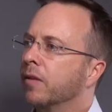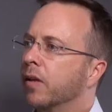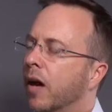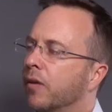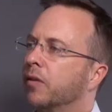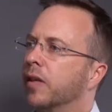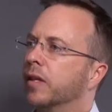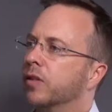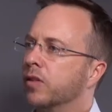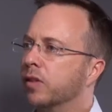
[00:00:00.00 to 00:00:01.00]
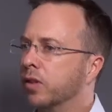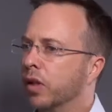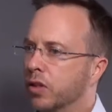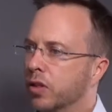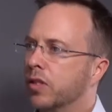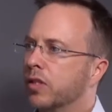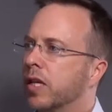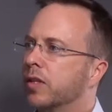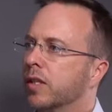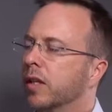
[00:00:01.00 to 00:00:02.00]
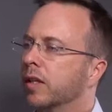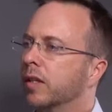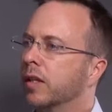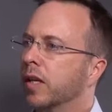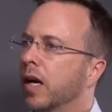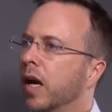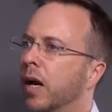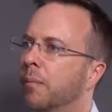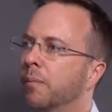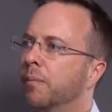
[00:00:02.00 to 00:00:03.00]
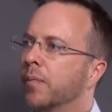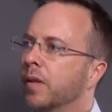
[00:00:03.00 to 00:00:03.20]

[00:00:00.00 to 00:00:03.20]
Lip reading: other thing is, you know, just assessing the